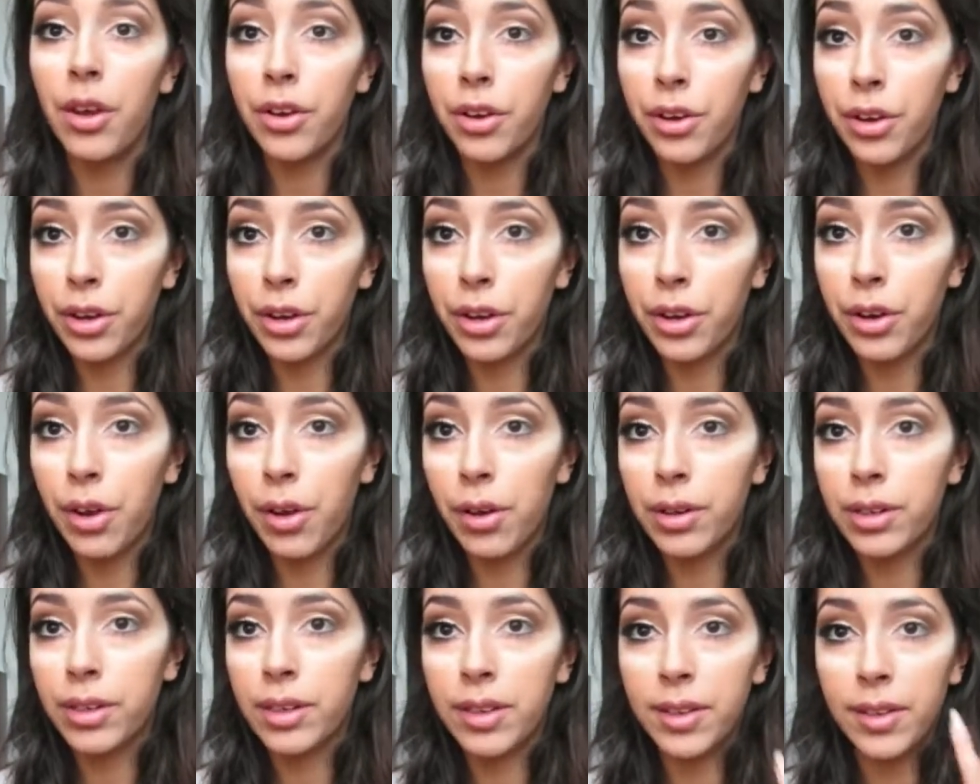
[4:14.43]
you're going to
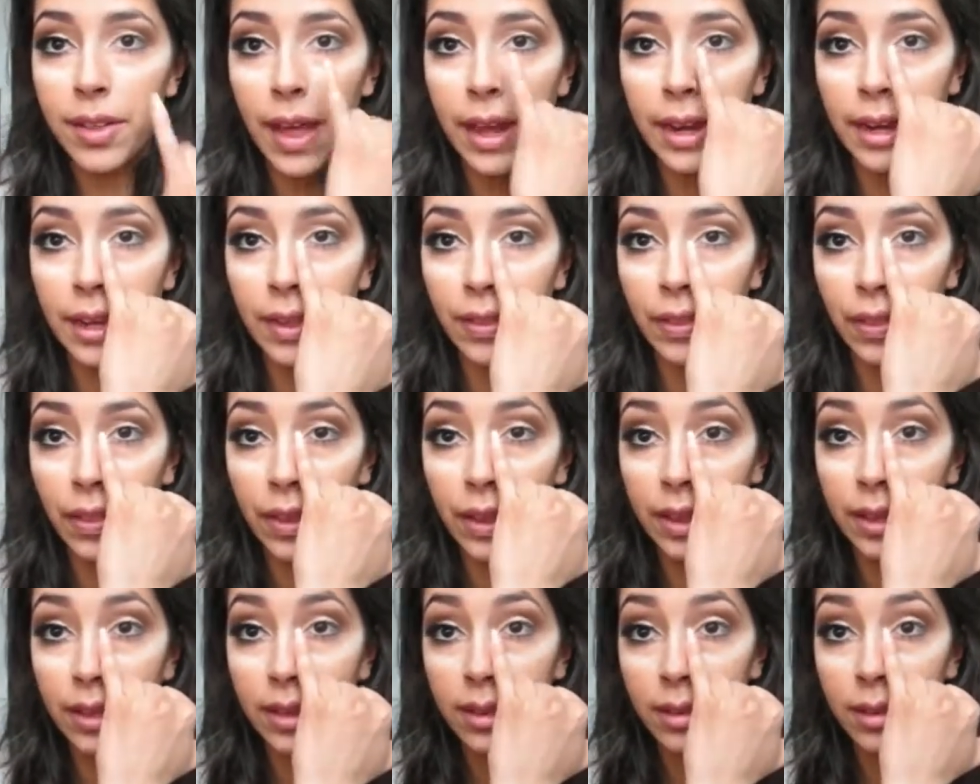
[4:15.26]
notice that in
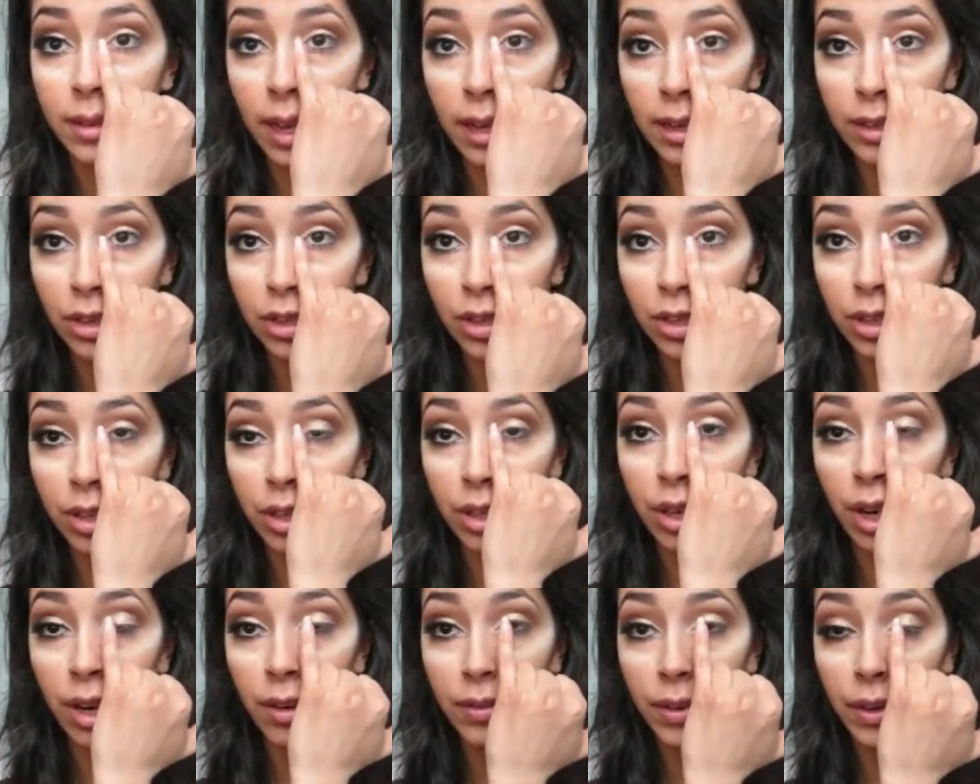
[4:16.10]
the
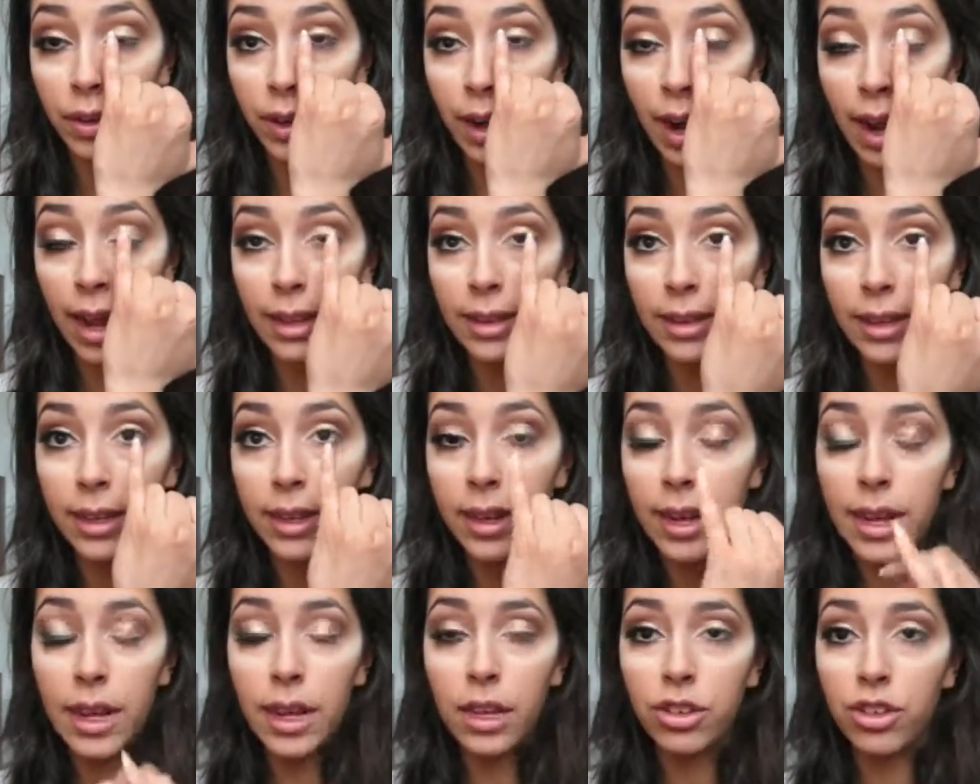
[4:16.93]
center of her
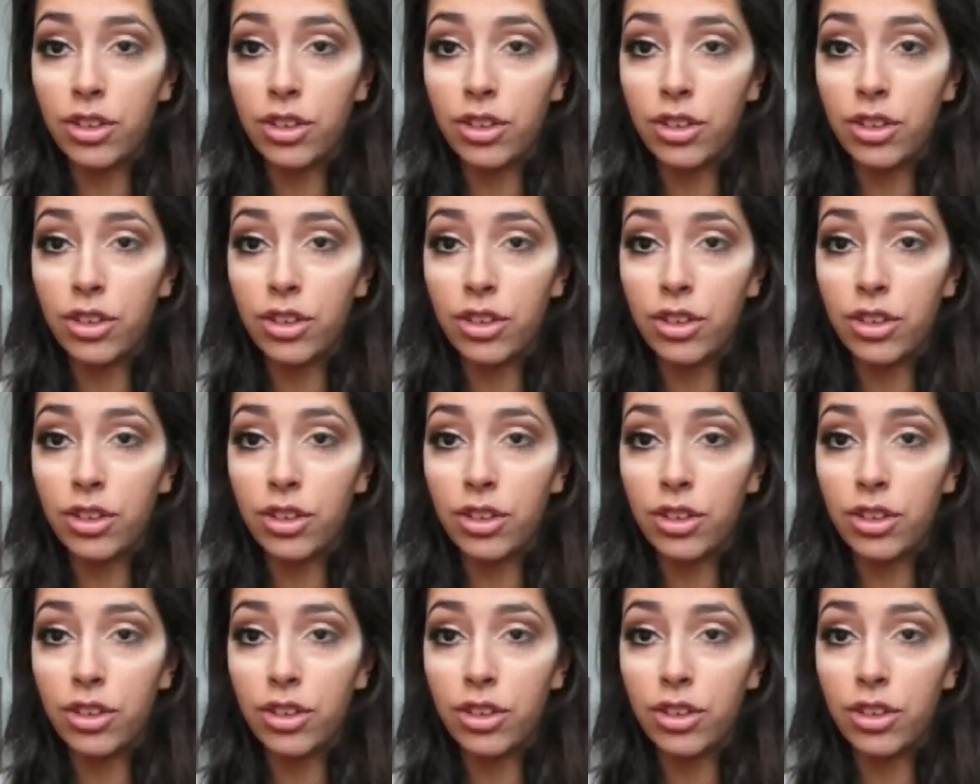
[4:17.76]
eyelid,